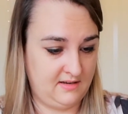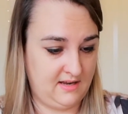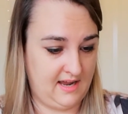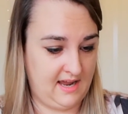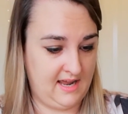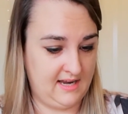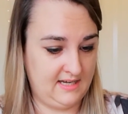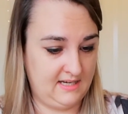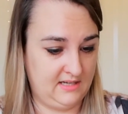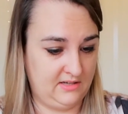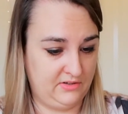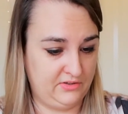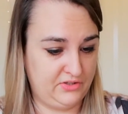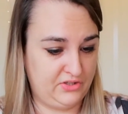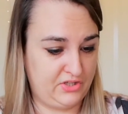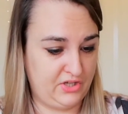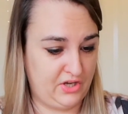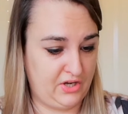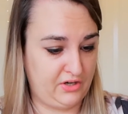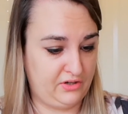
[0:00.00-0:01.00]
And little
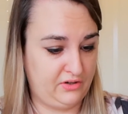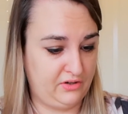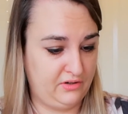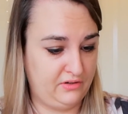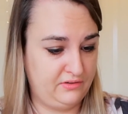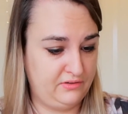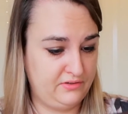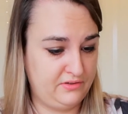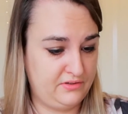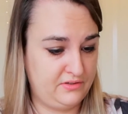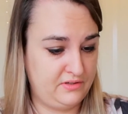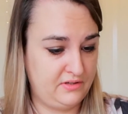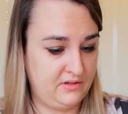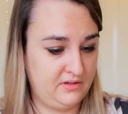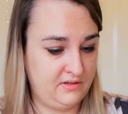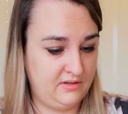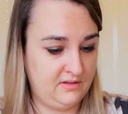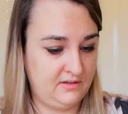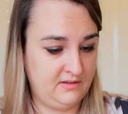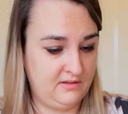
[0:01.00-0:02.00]
circles.
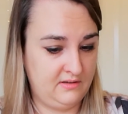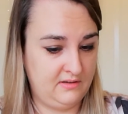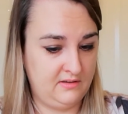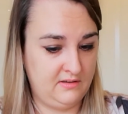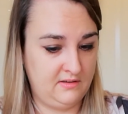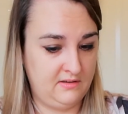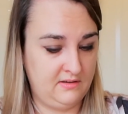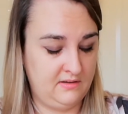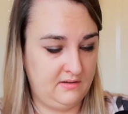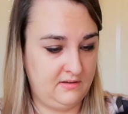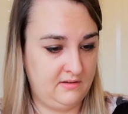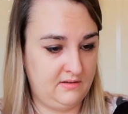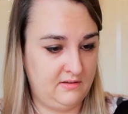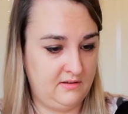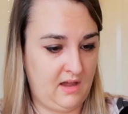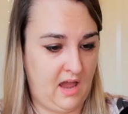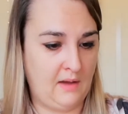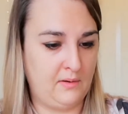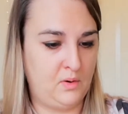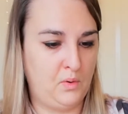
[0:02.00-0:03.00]

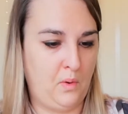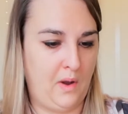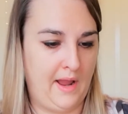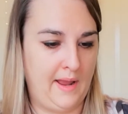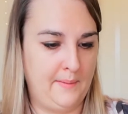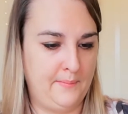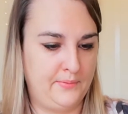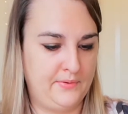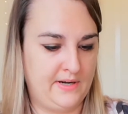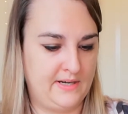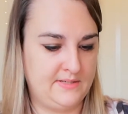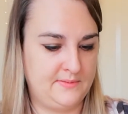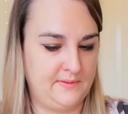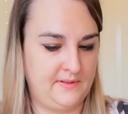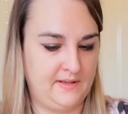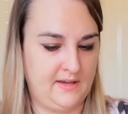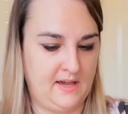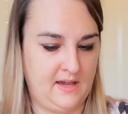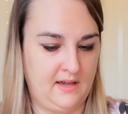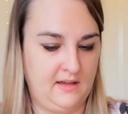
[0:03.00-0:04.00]
I'm quite impressed with
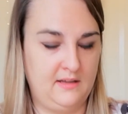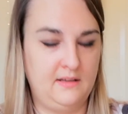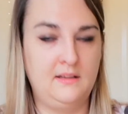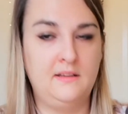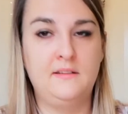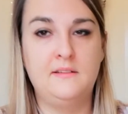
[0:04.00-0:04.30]
that.